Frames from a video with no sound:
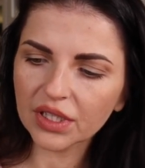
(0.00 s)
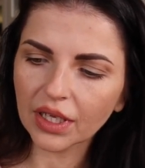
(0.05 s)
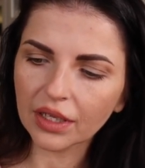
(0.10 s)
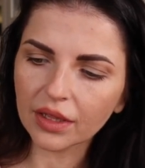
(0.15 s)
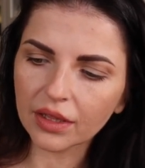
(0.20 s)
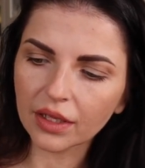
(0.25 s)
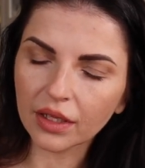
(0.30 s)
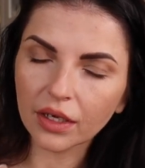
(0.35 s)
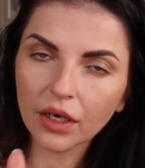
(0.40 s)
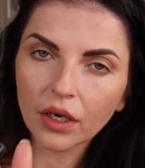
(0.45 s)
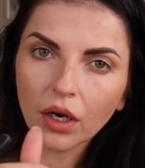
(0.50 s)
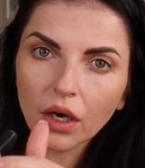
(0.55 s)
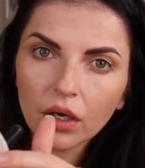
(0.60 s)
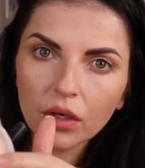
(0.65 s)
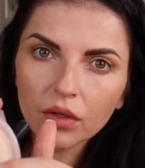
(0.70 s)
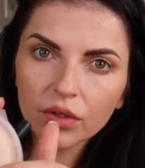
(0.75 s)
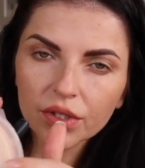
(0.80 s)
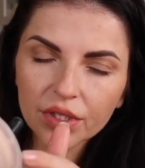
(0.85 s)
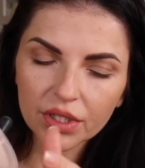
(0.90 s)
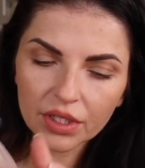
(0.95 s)
I think
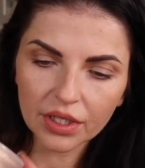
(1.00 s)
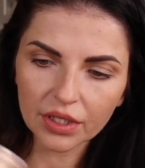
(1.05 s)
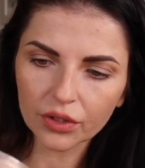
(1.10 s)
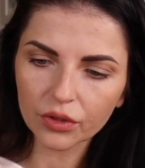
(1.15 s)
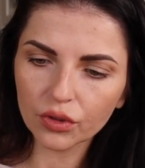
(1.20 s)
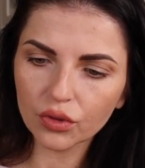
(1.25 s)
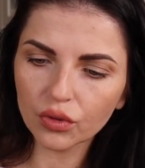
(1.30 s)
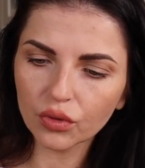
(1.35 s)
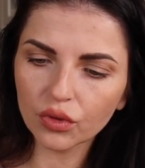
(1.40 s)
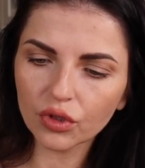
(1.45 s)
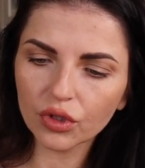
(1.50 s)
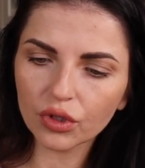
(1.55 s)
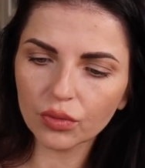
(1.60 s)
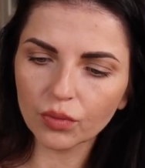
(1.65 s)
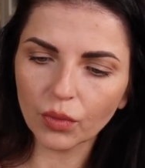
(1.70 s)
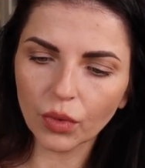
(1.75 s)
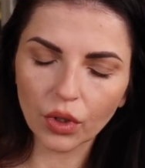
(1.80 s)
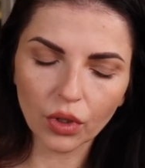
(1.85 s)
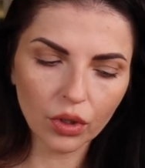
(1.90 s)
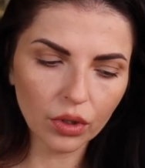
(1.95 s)
holes, they are too
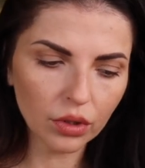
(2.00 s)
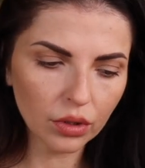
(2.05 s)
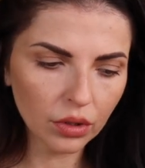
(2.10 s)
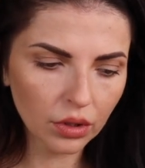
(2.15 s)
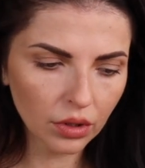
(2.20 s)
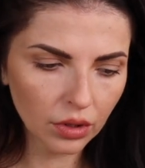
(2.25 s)
small.